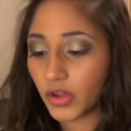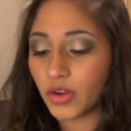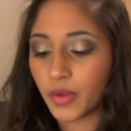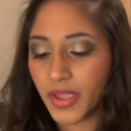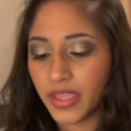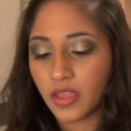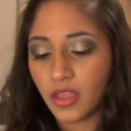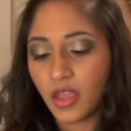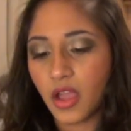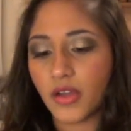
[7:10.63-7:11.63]
Oh no, wait,
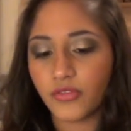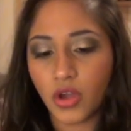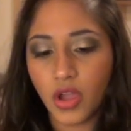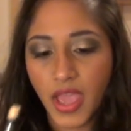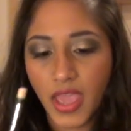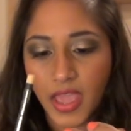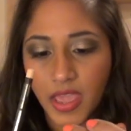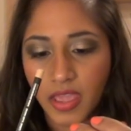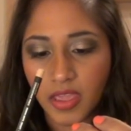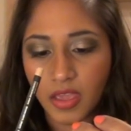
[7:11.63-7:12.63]
I've got
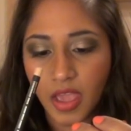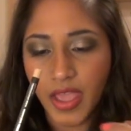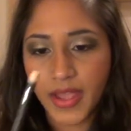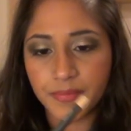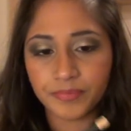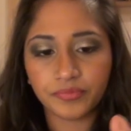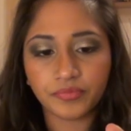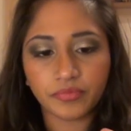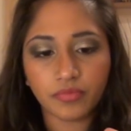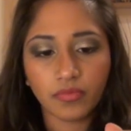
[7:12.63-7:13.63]
a
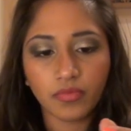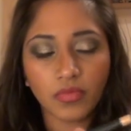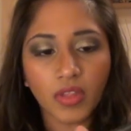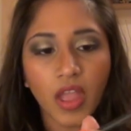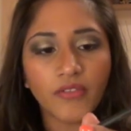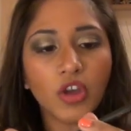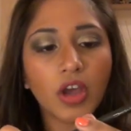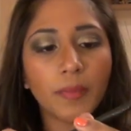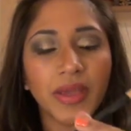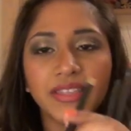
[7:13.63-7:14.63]

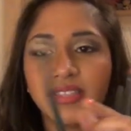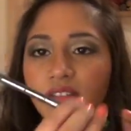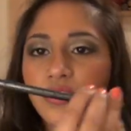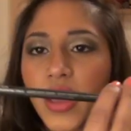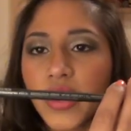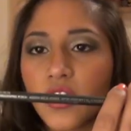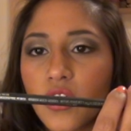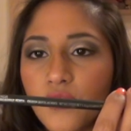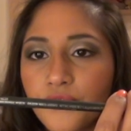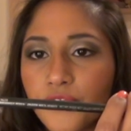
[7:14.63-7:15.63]
pencil that I
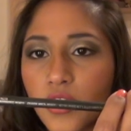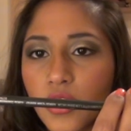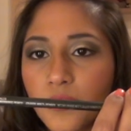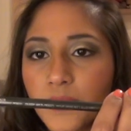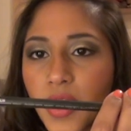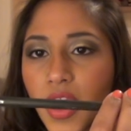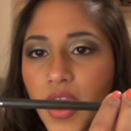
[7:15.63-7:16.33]
got from